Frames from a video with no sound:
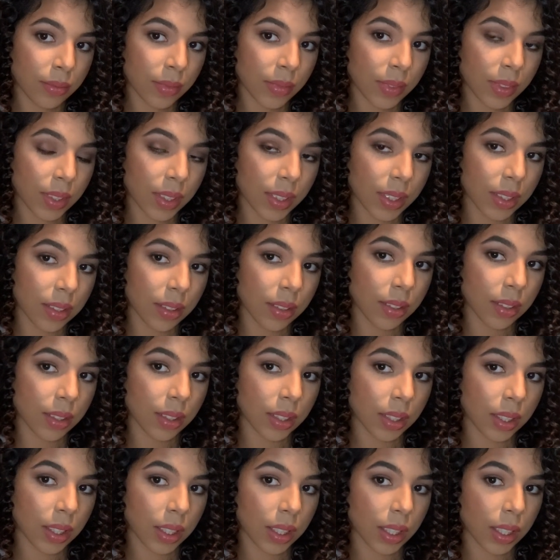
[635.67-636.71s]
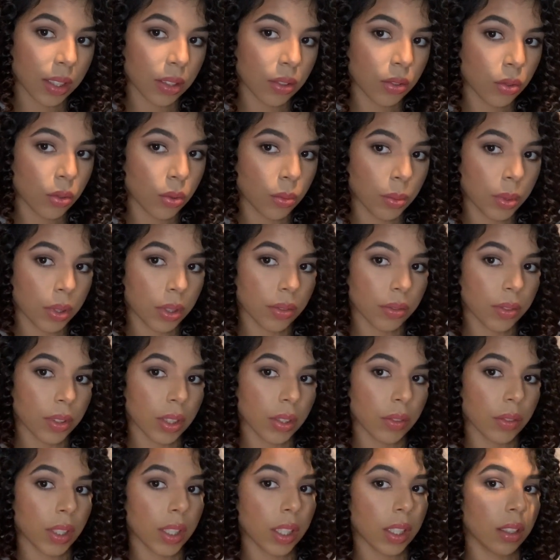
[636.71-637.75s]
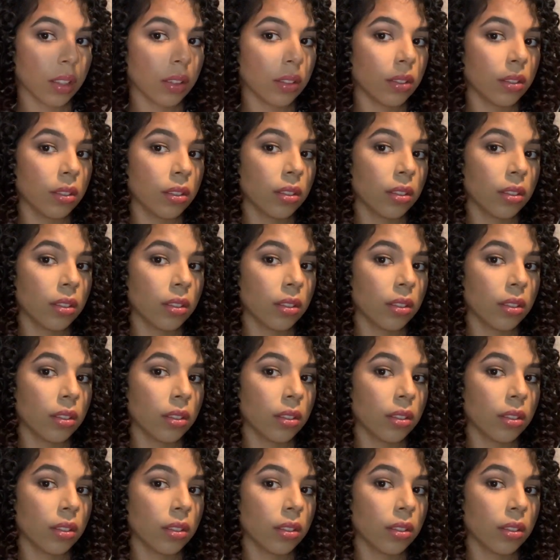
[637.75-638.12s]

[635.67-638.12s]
because it's looking like too perfect right now.